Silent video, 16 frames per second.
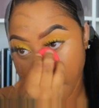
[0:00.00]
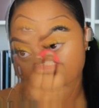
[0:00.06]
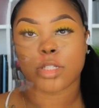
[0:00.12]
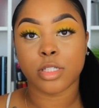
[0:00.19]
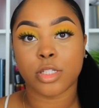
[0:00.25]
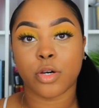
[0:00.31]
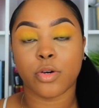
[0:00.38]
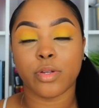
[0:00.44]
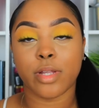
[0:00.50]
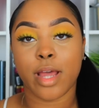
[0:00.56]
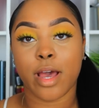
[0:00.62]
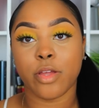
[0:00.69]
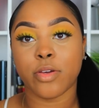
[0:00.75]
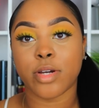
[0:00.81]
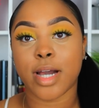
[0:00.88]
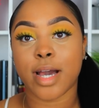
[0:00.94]
So
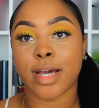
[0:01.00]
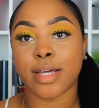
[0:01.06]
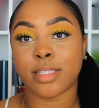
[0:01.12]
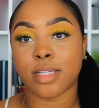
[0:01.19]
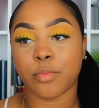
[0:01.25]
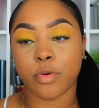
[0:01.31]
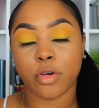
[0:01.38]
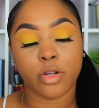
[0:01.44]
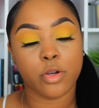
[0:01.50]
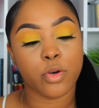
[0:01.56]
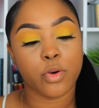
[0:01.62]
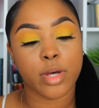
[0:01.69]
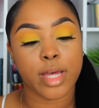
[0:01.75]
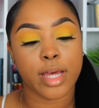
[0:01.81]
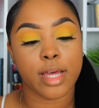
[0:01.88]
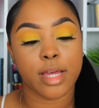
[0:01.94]
now you guys, I'm going to go
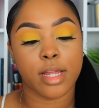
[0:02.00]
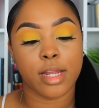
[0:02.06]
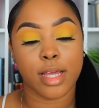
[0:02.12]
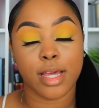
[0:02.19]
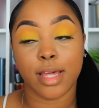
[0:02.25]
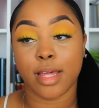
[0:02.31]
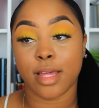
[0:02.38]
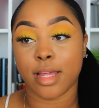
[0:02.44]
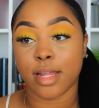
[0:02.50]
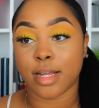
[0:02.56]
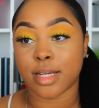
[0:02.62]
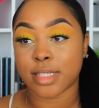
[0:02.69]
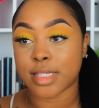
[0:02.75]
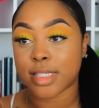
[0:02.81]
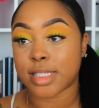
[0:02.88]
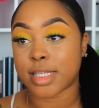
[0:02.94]
ahead
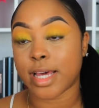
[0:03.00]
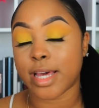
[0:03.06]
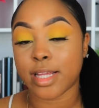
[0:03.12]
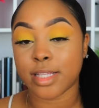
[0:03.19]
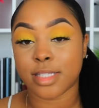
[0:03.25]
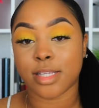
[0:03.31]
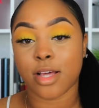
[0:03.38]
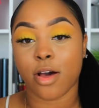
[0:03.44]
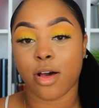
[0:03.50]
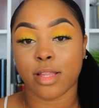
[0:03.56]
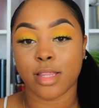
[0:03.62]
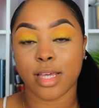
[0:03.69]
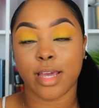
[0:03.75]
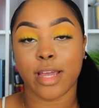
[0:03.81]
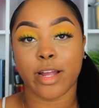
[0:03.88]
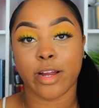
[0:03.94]
and set all
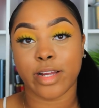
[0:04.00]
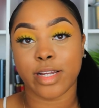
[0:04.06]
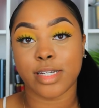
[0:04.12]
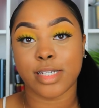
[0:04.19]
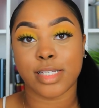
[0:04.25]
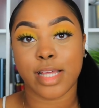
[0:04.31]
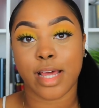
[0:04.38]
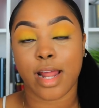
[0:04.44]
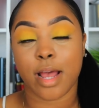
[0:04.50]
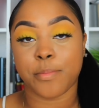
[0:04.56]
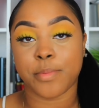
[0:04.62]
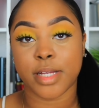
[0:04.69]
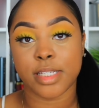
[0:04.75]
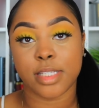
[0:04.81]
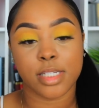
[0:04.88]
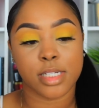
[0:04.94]
the areas that I
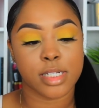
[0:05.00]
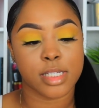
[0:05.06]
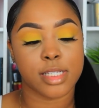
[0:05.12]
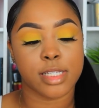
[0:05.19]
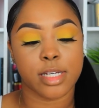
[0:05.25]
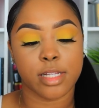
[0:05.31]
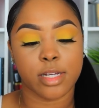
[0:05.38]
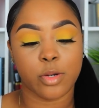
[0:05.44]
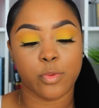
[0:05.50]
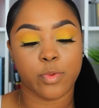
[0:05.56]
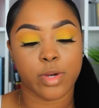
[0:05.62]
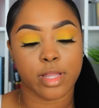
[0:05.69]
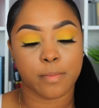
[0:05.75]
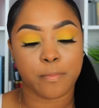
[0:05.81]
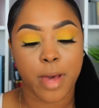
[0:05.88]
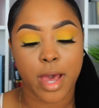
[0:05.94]
placed the concealer
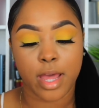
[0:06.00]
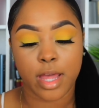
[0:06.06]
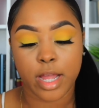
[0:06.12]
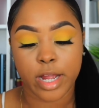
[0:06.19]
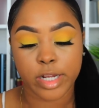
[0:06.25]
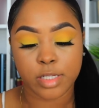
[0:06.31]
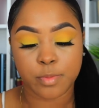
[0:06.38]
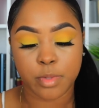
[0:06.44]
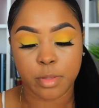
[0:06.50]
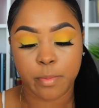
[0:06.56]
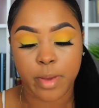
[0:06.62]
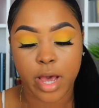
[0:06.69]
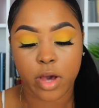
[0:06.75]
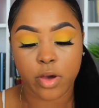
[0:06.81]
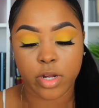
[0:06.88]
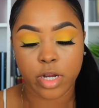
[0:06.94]
with my Airspun
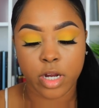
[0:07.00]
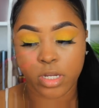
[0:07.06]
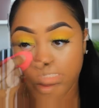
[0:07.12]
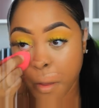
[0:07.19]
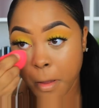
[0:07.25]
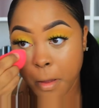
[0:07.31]
powder.